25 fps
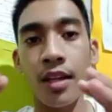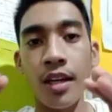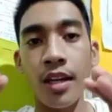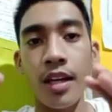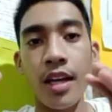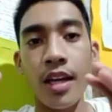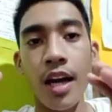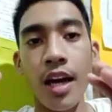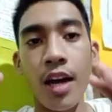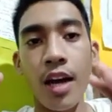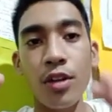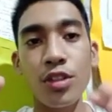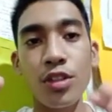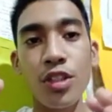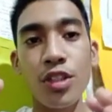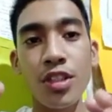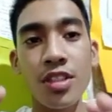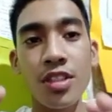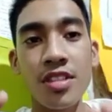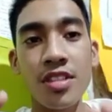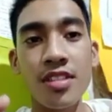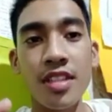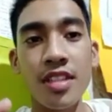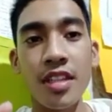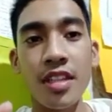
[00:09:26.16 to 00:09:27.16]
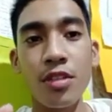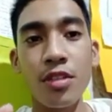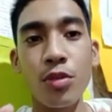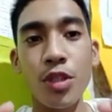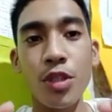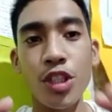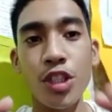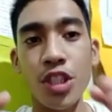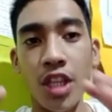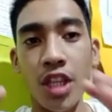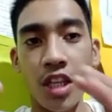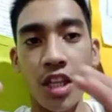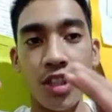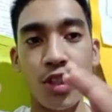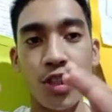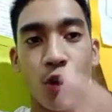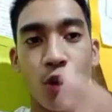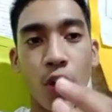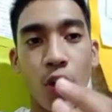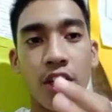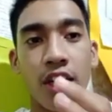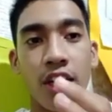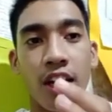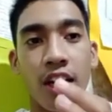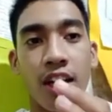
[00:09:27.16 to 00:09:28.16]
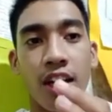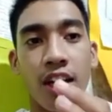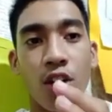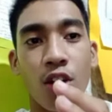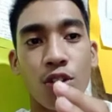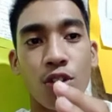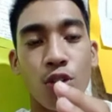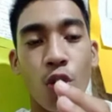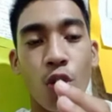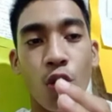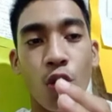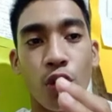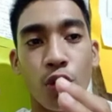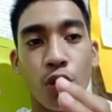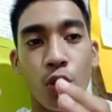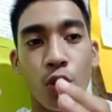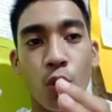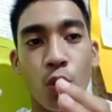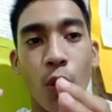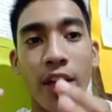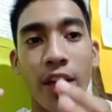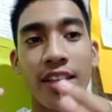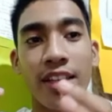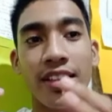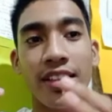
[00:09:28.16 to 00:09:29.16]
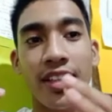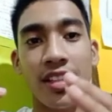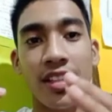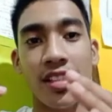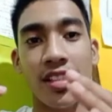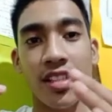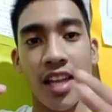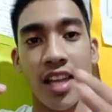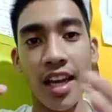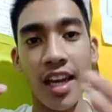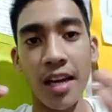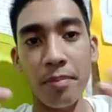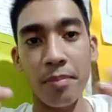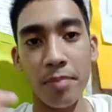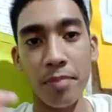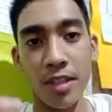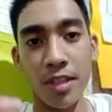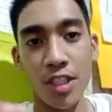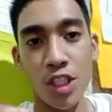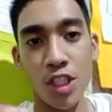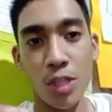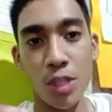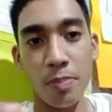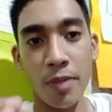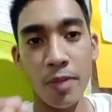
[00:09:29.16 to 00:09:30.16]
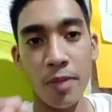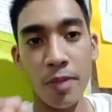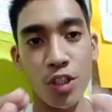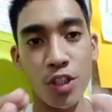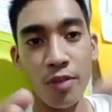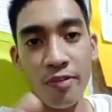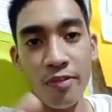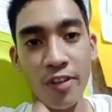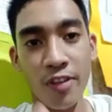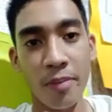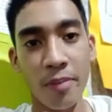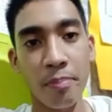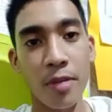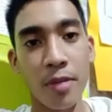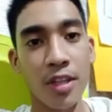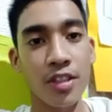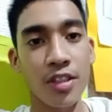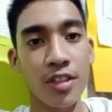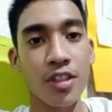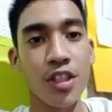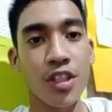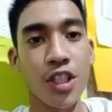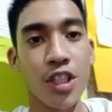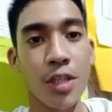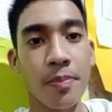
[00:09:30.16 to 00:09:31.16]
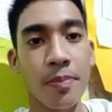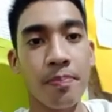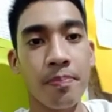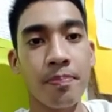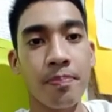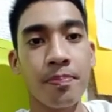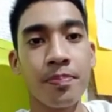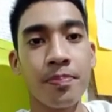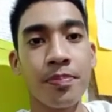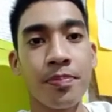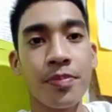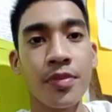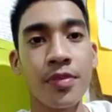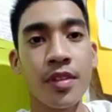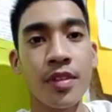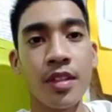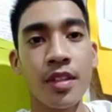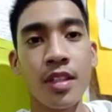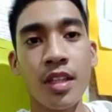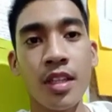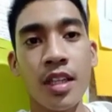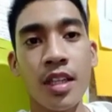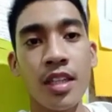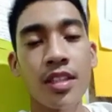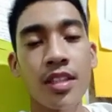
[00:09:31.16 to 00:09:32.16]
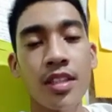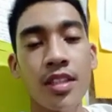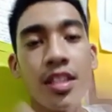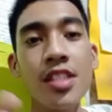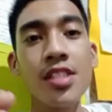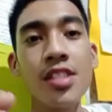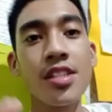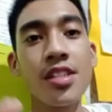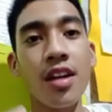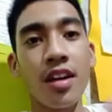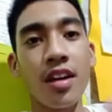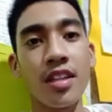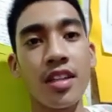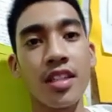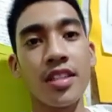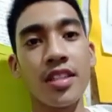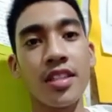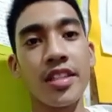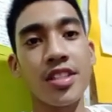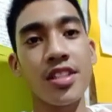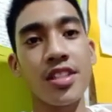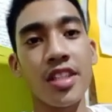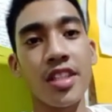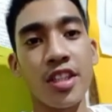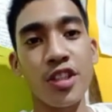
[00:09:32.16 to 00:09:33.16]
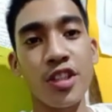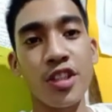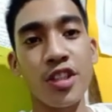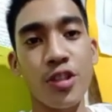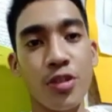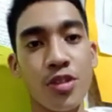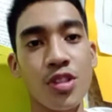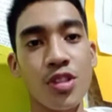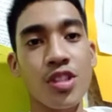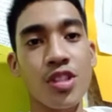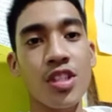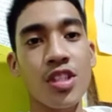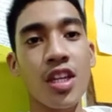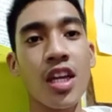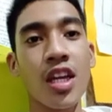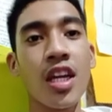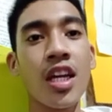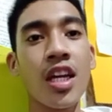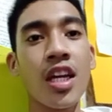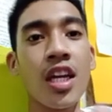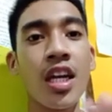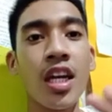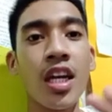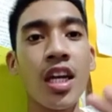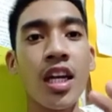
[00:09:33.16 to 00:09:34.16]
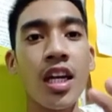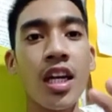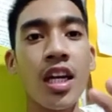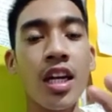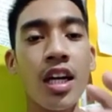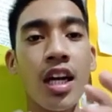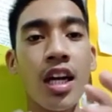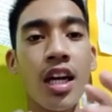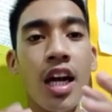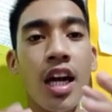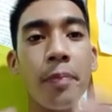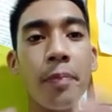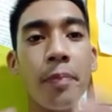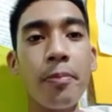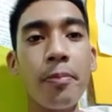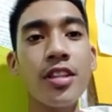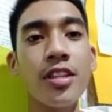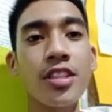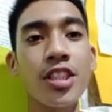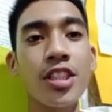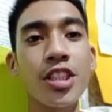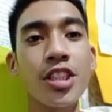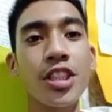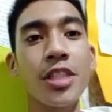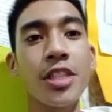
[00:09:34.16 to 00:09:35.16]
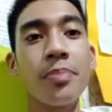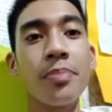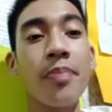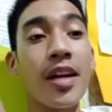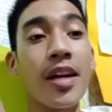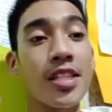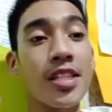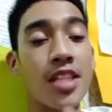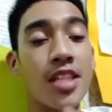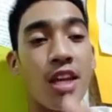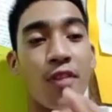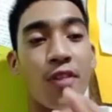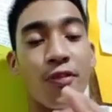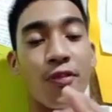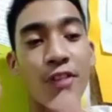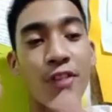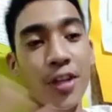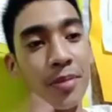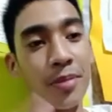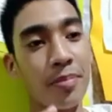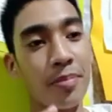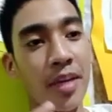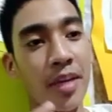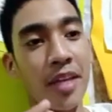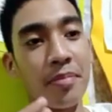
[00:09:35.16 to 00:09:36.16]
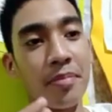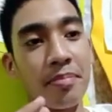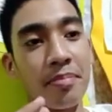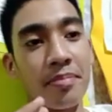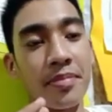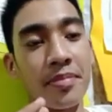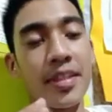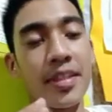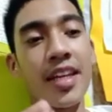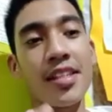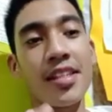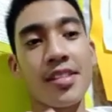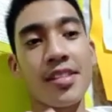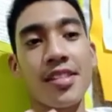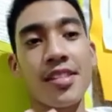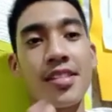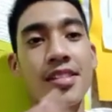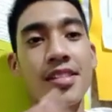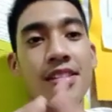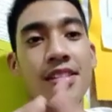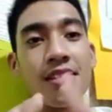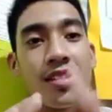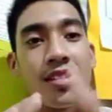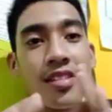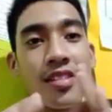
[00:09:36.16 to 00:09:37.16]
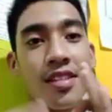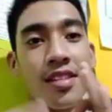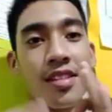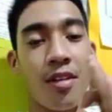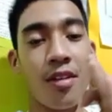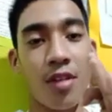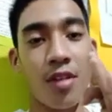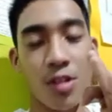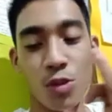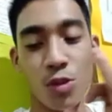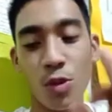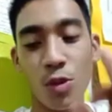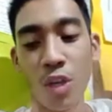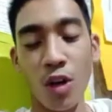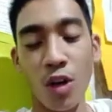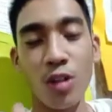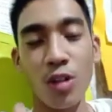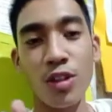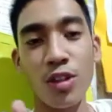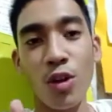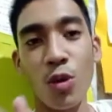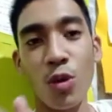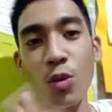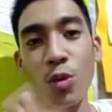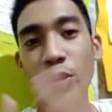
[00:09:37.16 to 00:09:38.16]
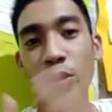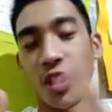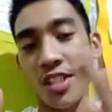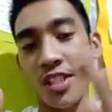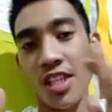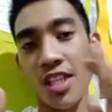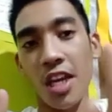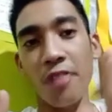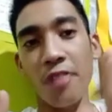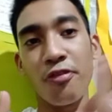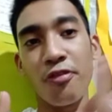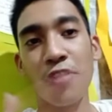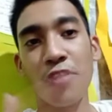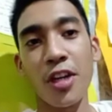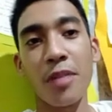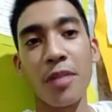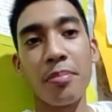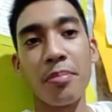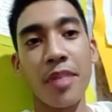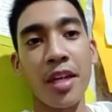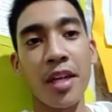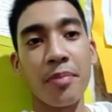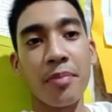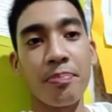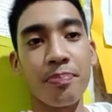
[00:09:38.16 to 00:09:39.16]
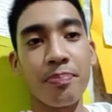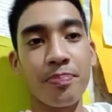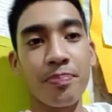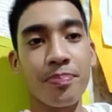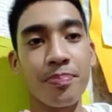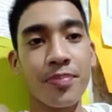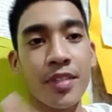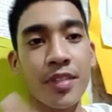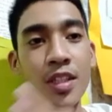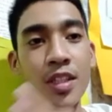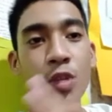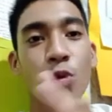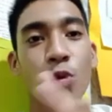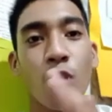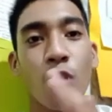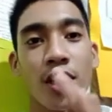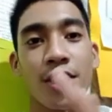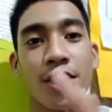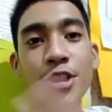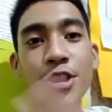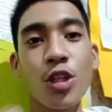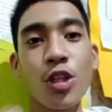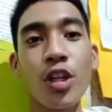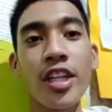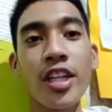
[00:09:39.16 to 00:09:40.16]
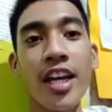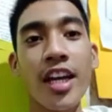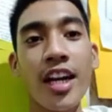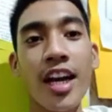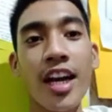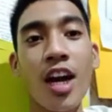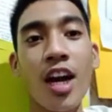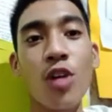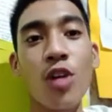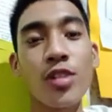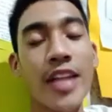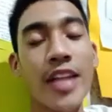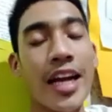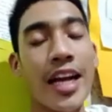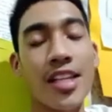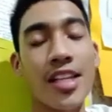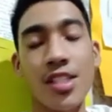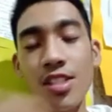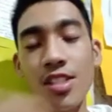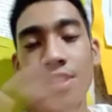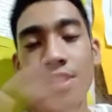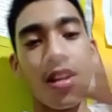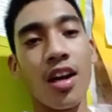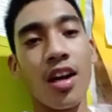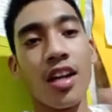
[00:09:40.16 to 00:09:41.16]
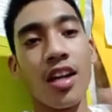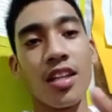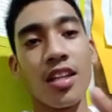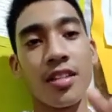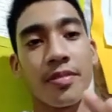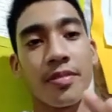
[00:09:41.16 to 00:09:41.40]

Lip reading: How do you distinguish joint account or Cuentas and Participación from partnership? These are the distinctions. A partnership has a firm name. Yes, as we all know, it's a firm name, while joint account has none